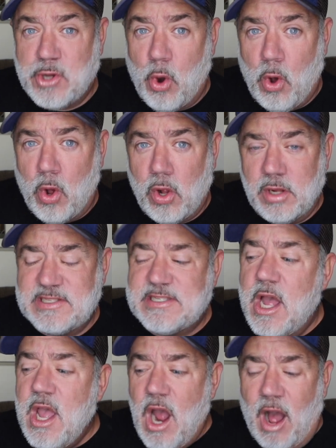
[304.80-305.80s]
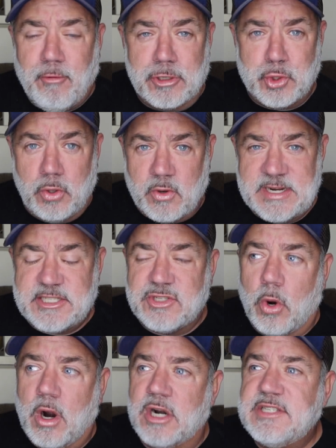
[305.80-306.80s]
Kohl's, other jewelry
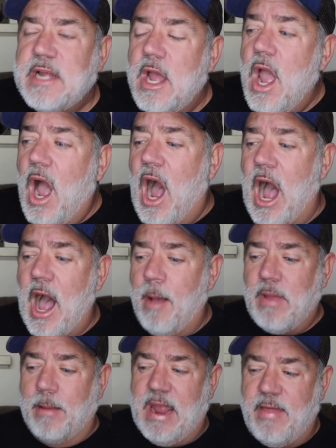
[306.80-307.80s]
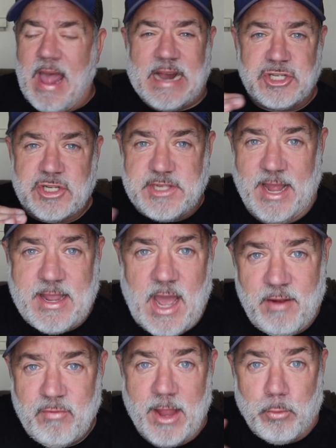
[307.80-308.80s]
stores. Um, I mean, and that's just like
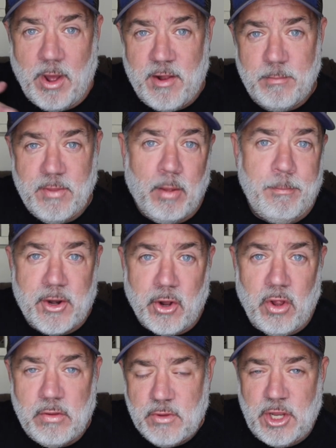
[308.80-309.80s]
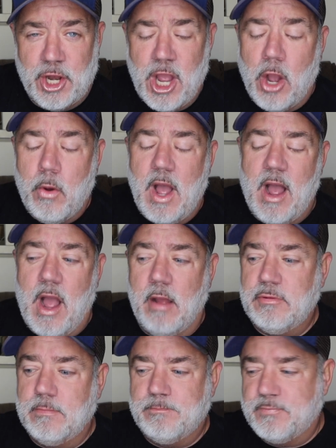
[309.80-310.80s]
kind of like run of the mill middle, you know,
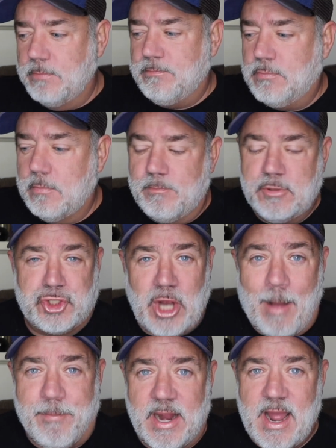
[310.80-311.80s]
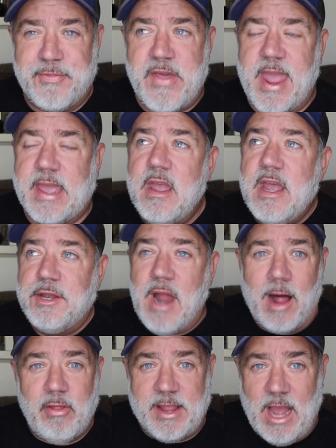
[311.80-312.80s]
uh, shopping, I think,
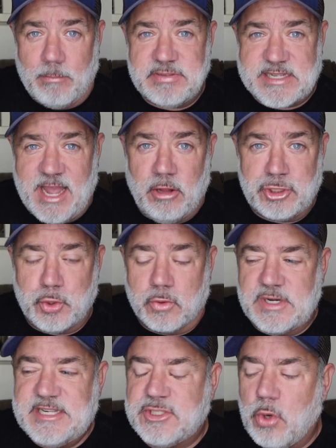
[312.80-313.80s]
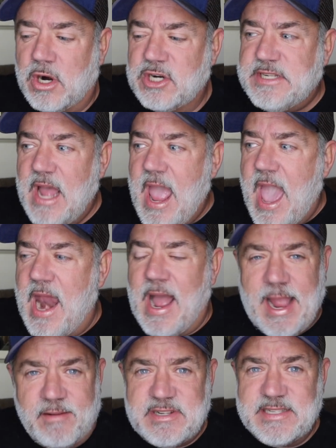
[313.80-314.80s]
not like upscale jewelry stores. And I
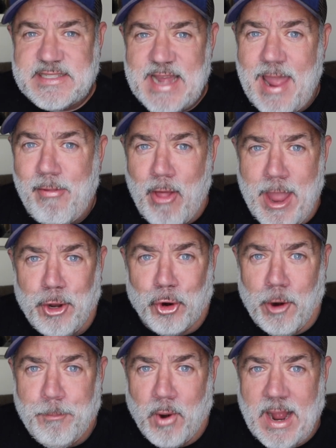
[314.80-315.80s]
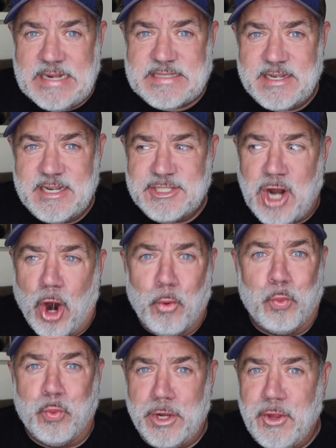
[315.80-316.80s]
have to say, like, her prices are
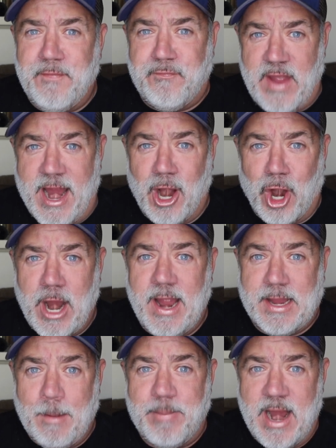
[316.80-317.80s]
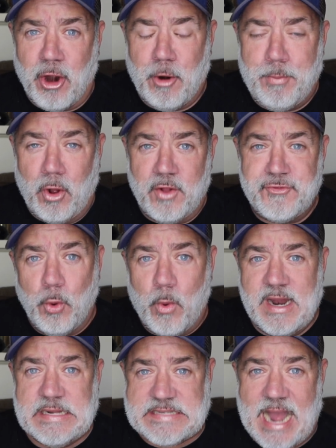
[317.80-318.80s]
really fair and comparable to
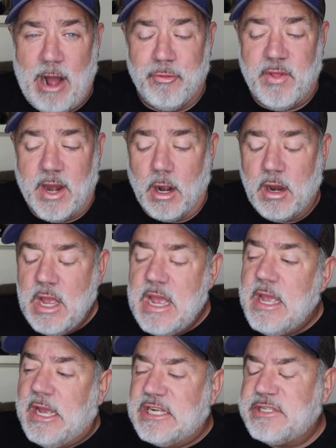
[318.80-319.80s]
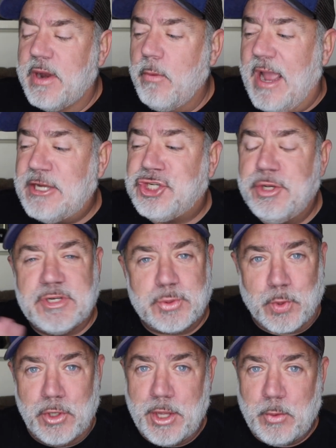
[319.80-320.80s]
what is out there. So anyway, she was
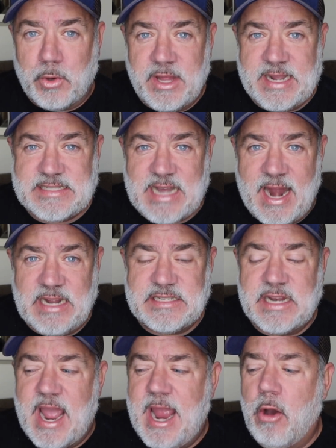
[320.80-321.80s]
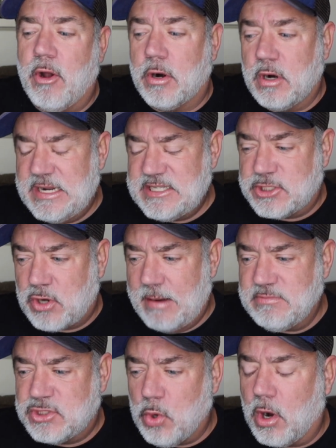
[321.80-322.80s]
really, really excited today on her
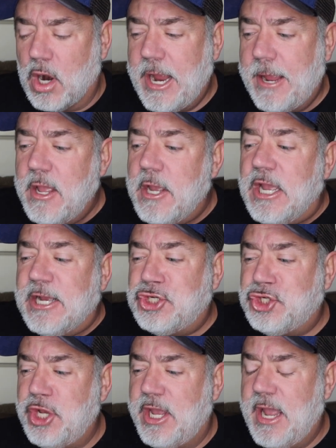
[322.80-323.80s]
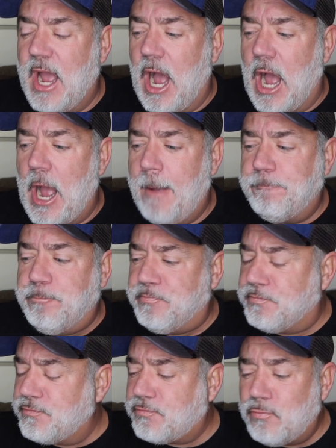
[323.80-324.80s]
Instagram story. She um,
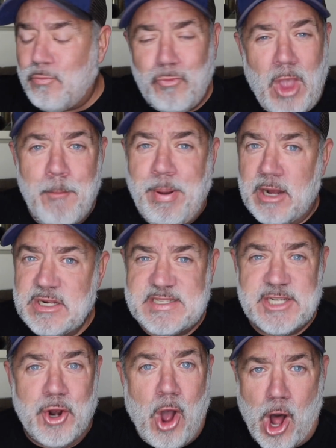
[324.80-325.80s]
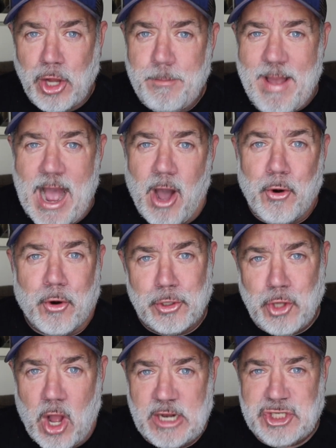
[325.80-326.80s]
posted all about her
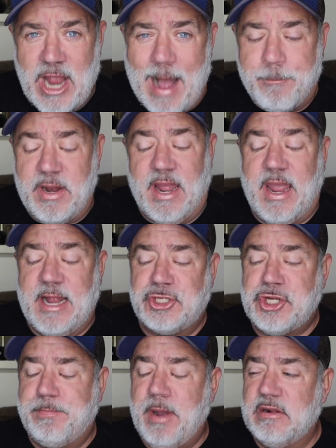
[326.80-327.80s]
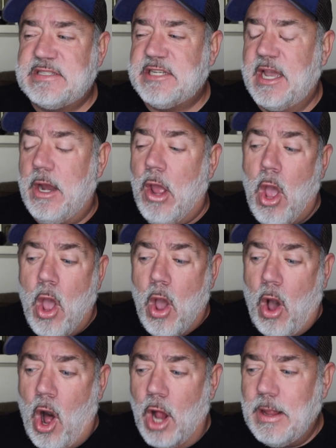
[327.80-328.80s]
launch happening. She posted
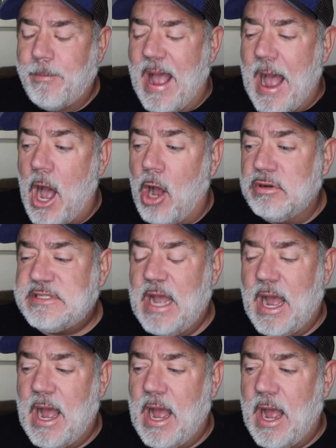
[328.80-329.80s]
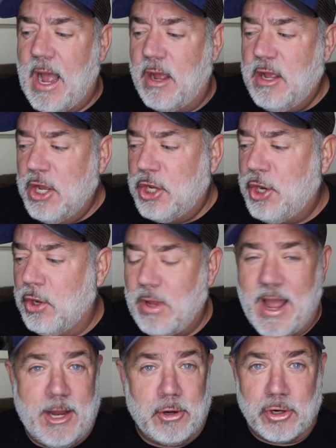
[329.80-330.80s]
all about, uh, you know,
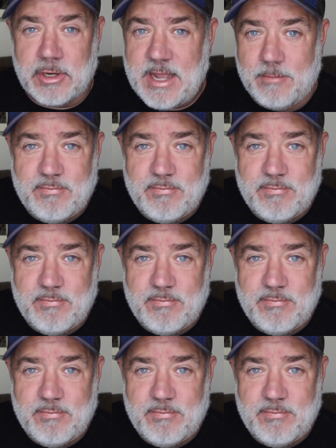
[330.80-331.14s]
like her